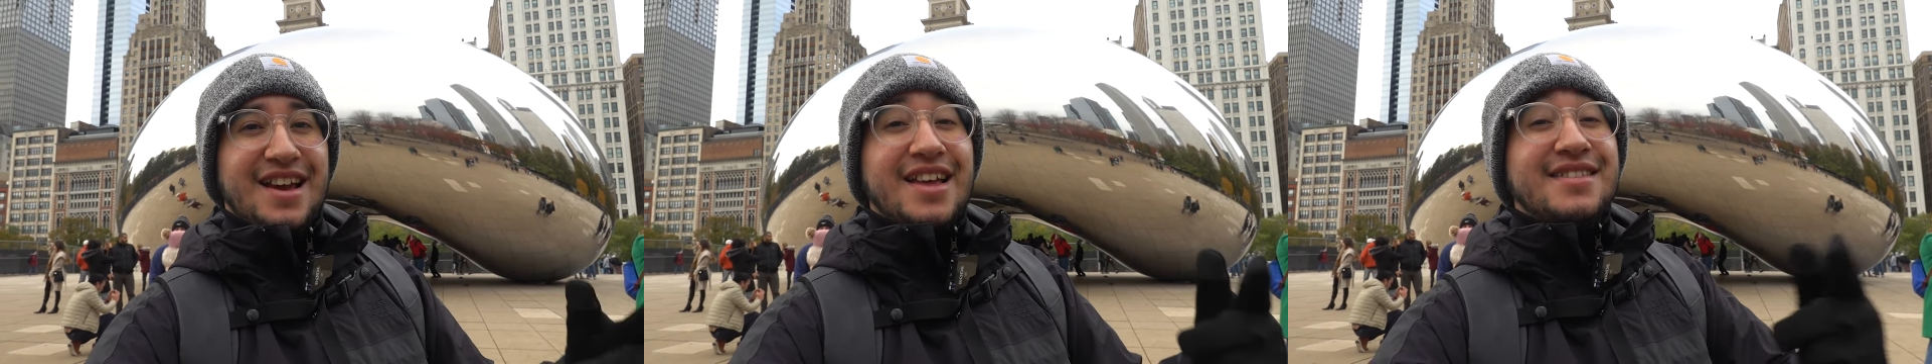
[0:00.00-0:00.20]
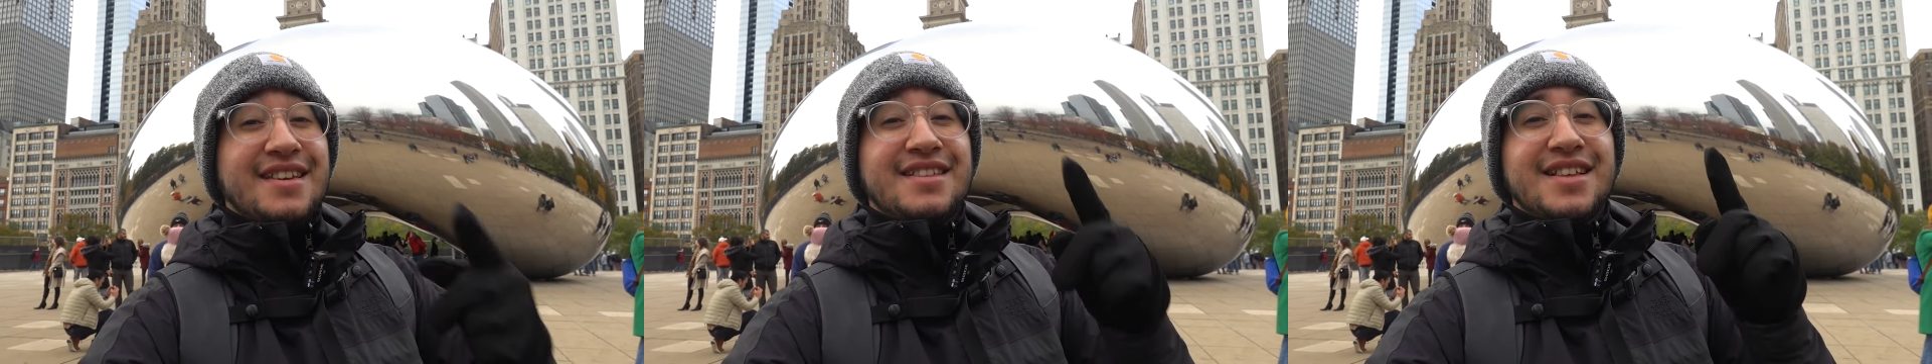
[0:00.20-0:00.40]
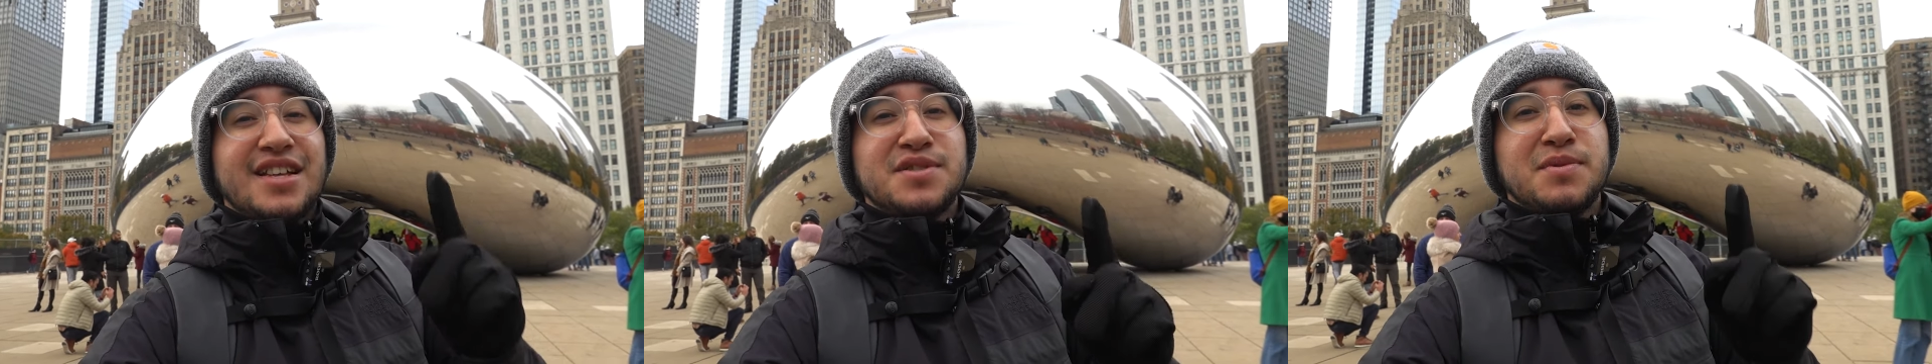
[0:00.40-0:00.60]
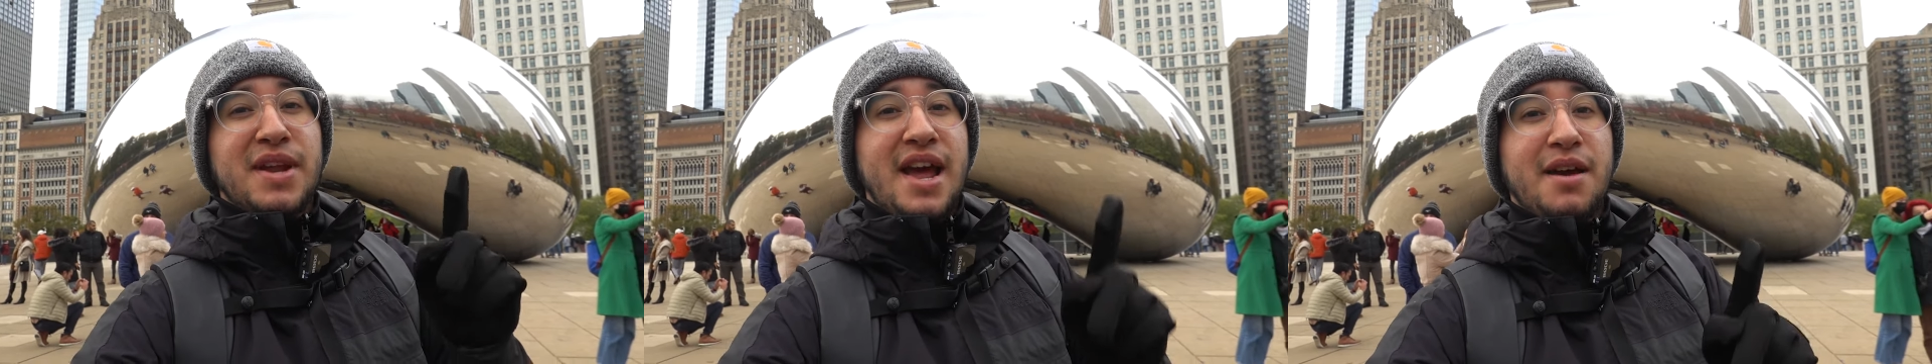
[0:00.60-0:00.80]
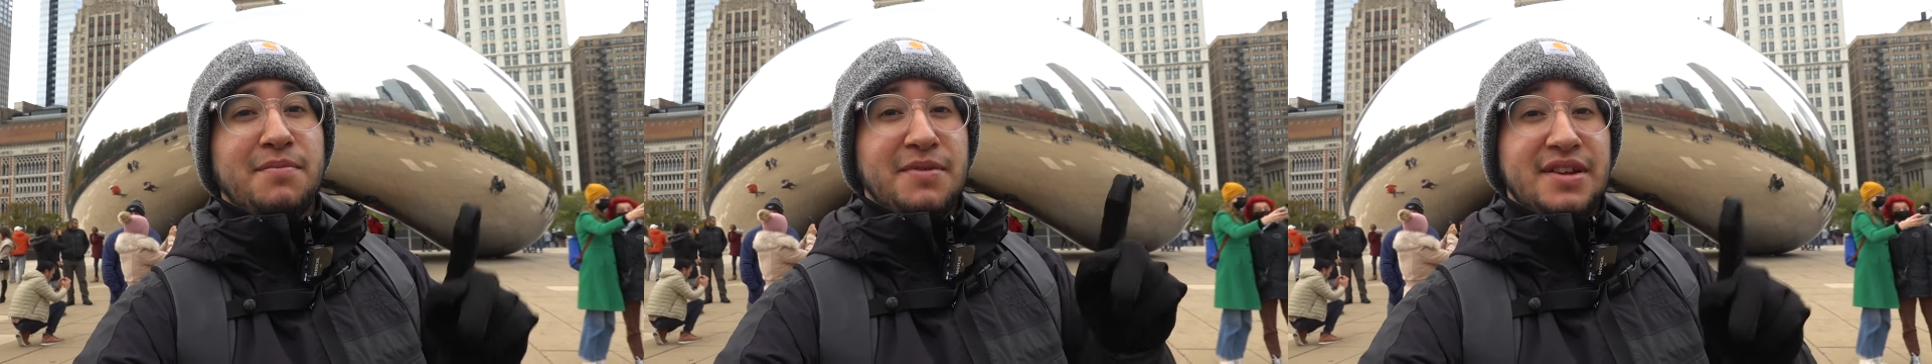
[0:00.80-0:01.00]
I think that's what
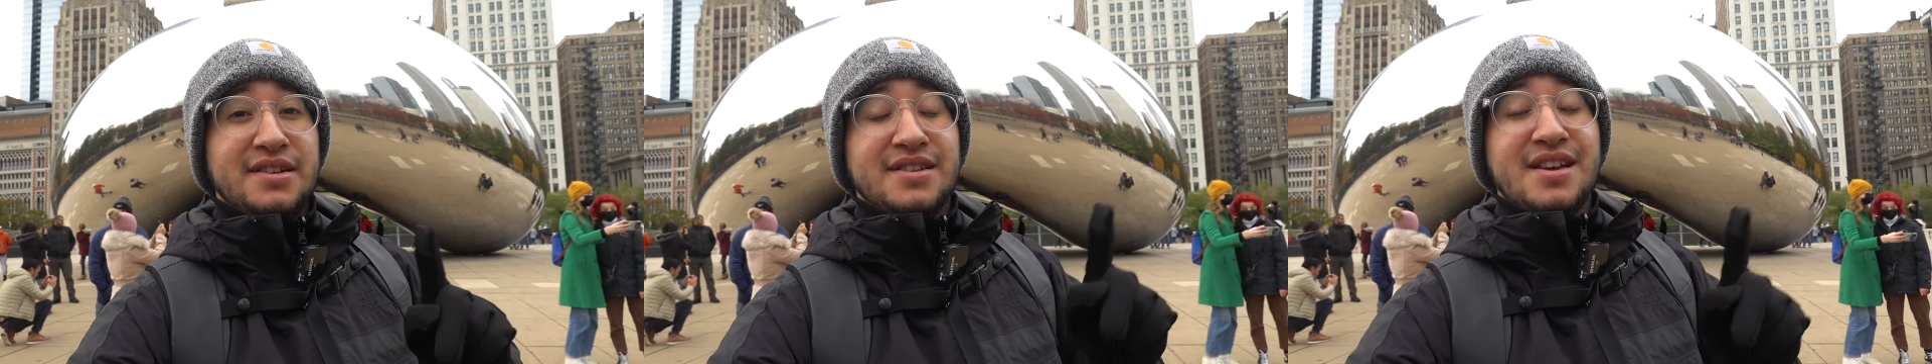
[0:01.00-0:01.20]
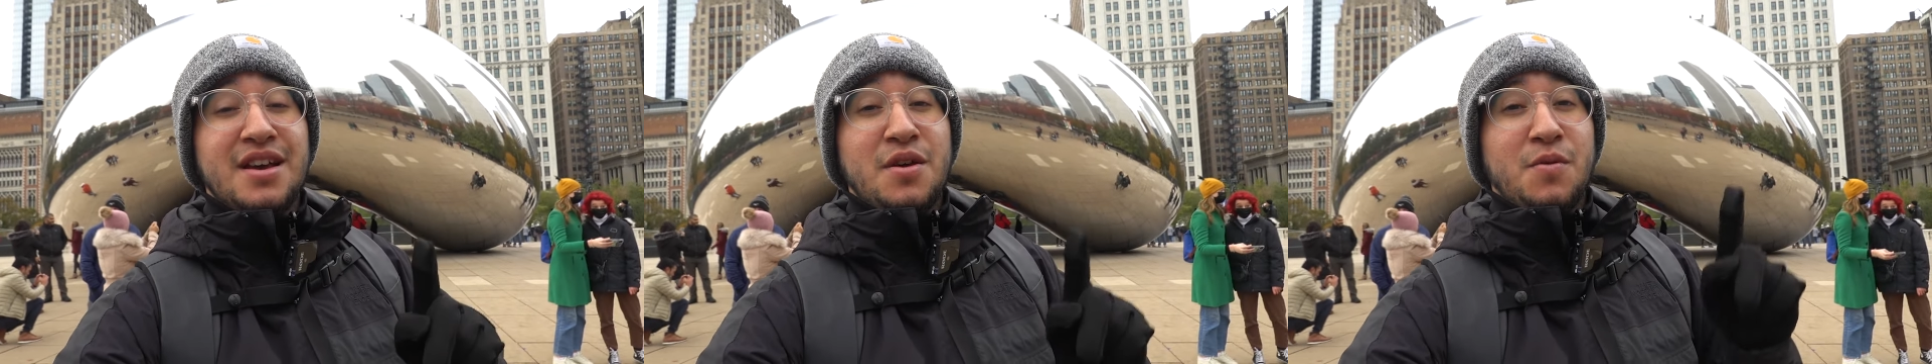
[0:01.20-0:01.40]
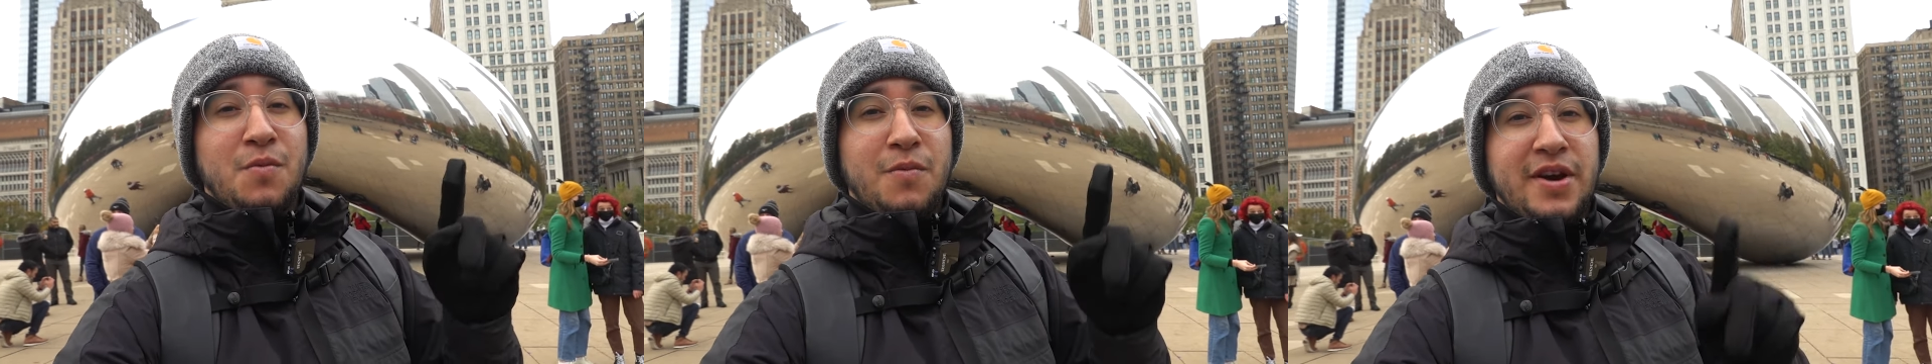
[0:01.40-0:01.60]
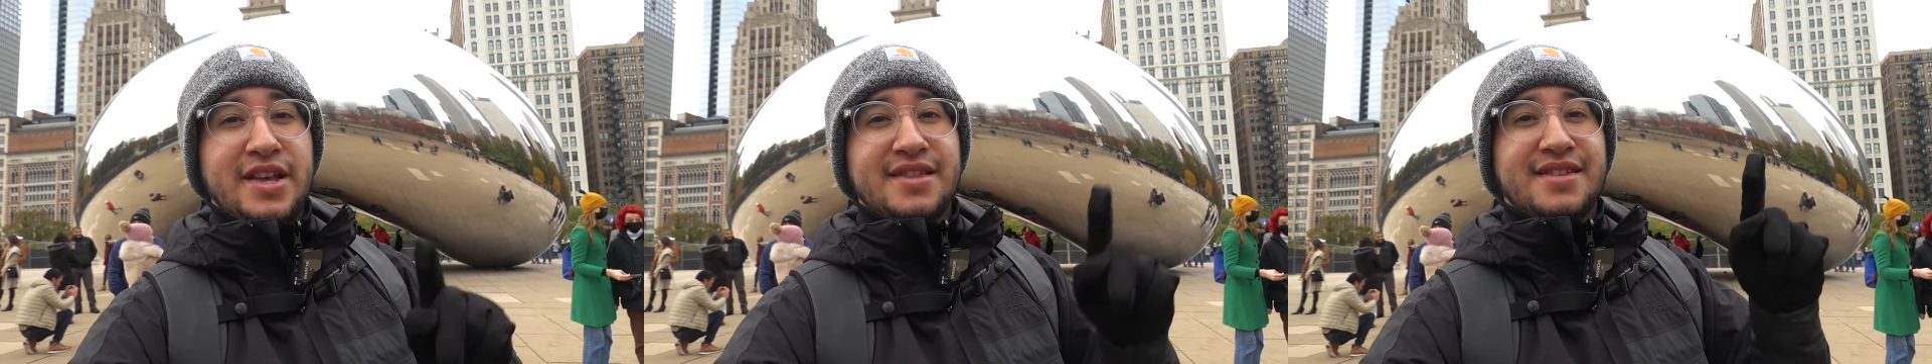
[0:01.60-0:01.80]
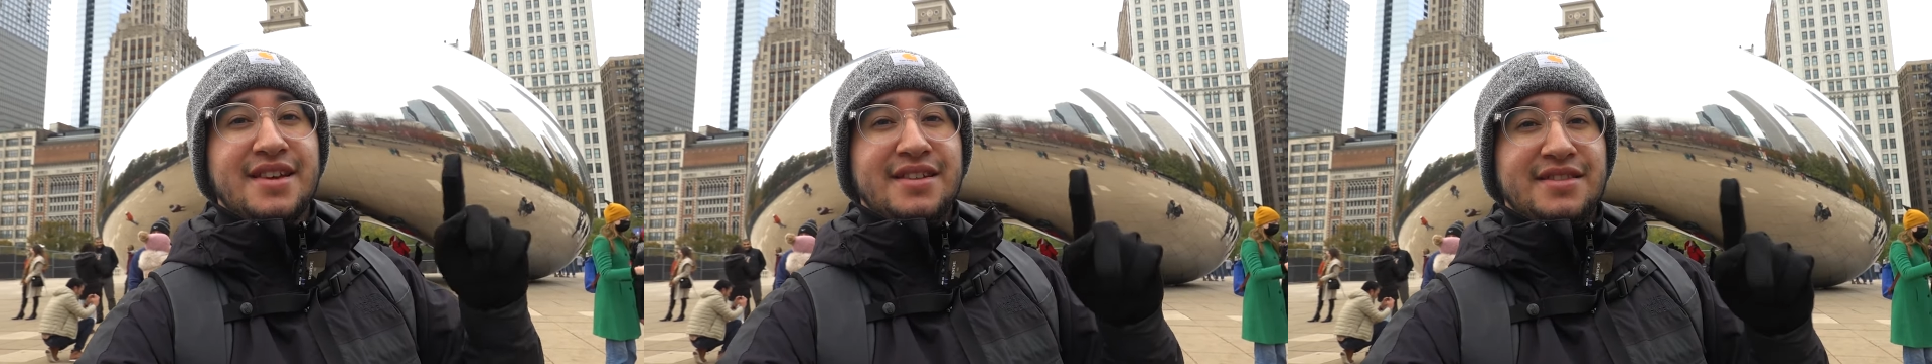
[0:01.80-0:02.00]
happened
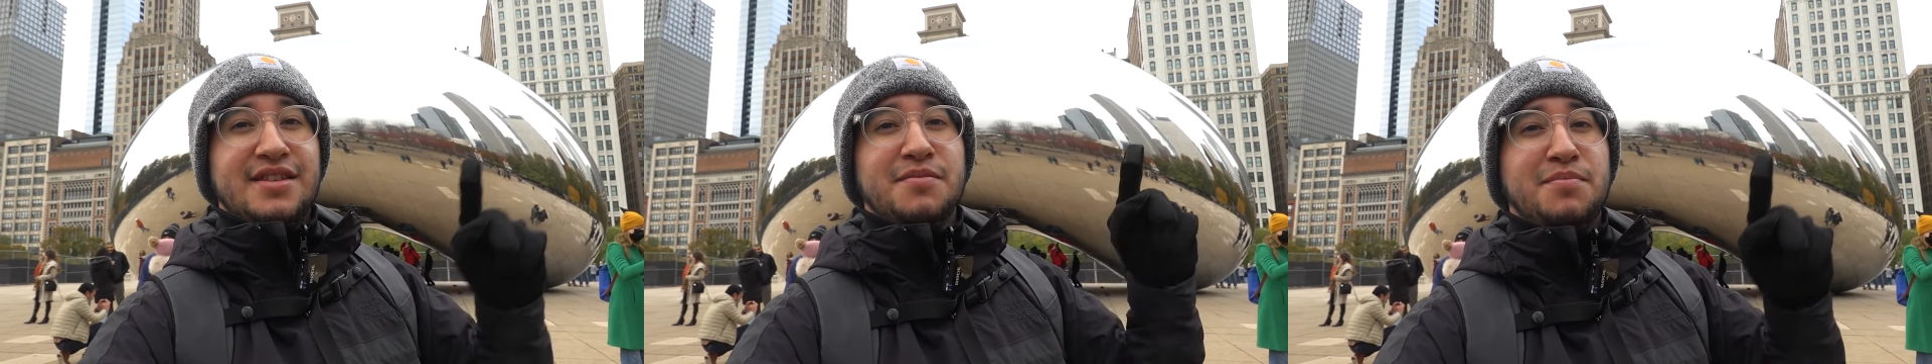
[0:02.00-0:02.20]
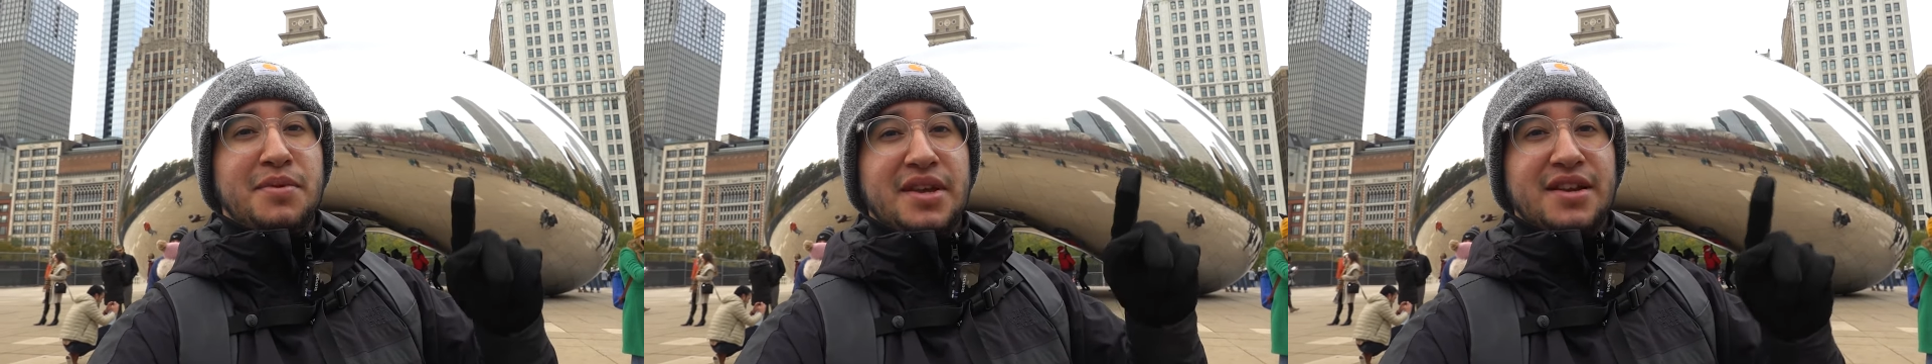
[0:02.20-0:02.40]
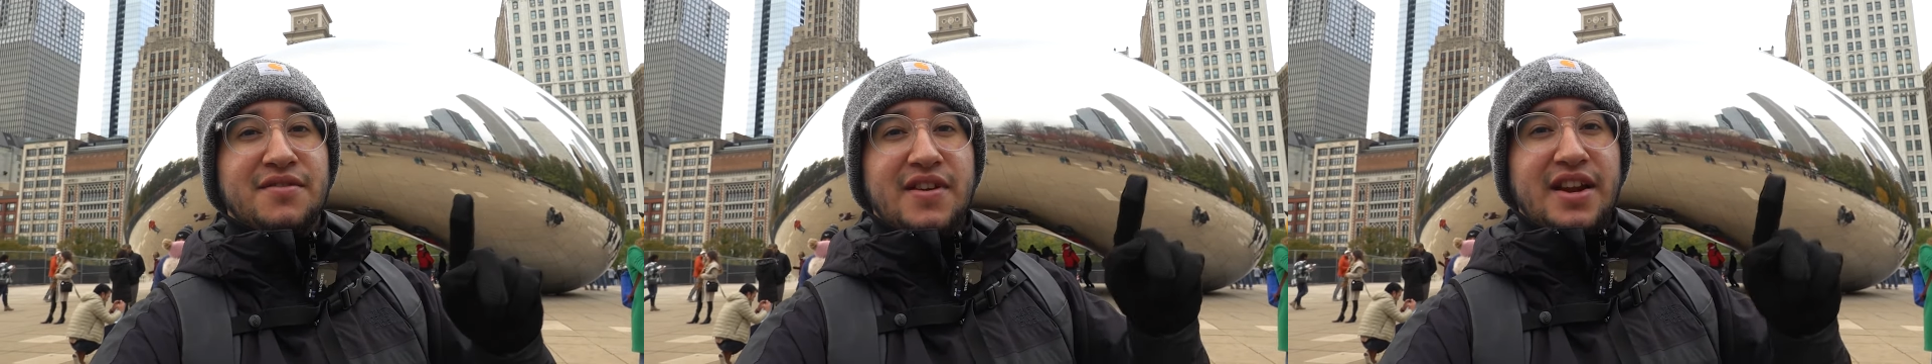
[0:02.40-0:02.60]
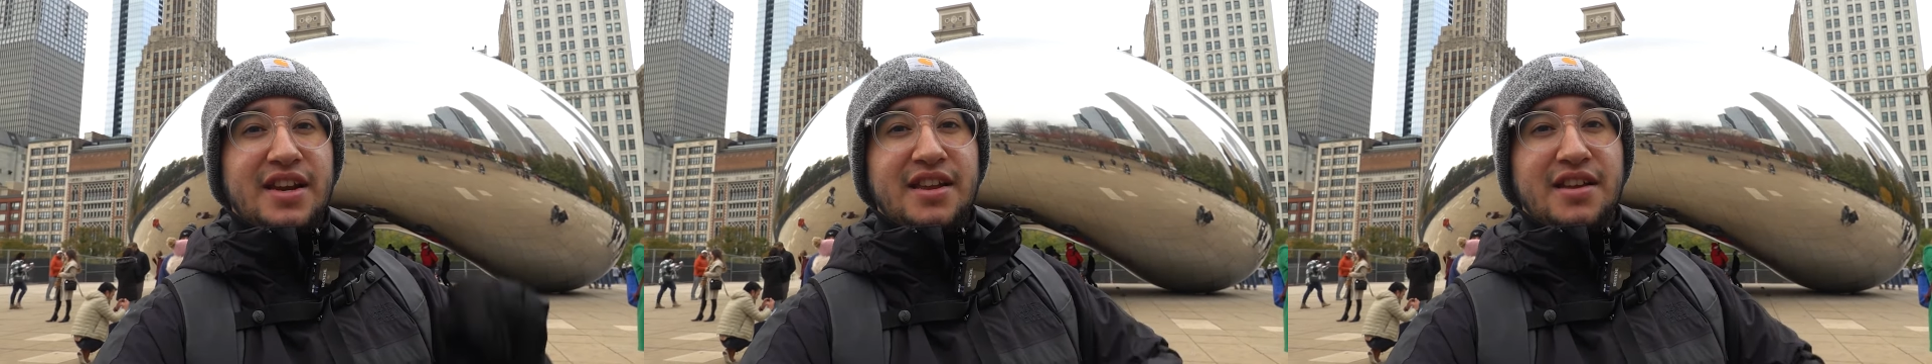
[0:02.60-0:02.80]
with the bean right